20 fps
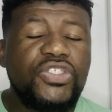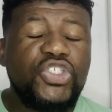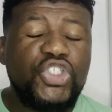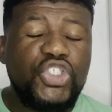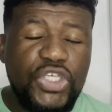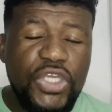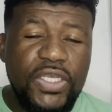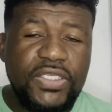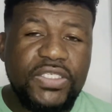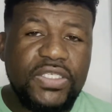
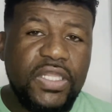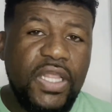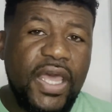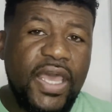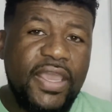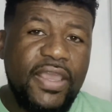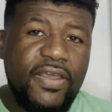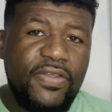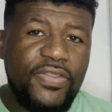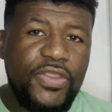Just
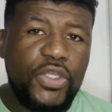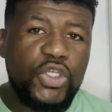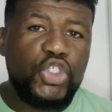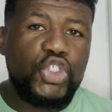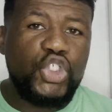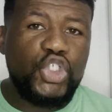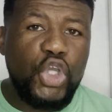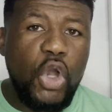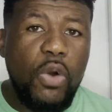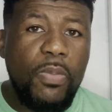like the
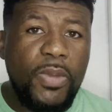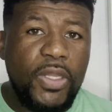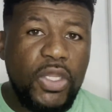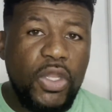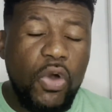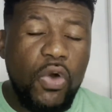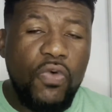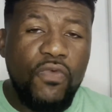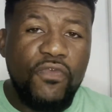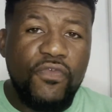Jo
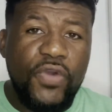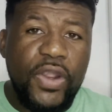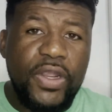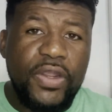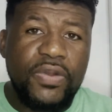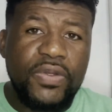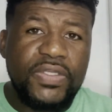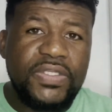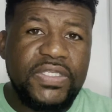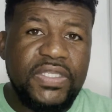Malone
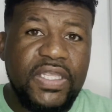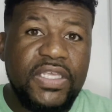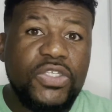fragrance,